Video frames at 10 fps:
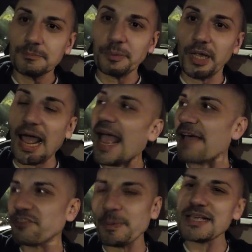But I
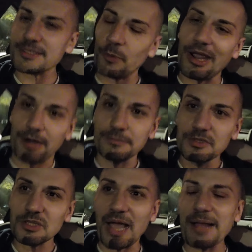have to be somewhere.
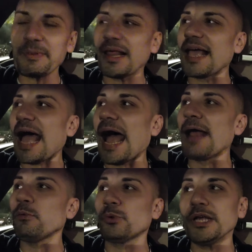So I'd be like,
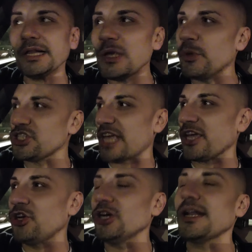I really wish I could.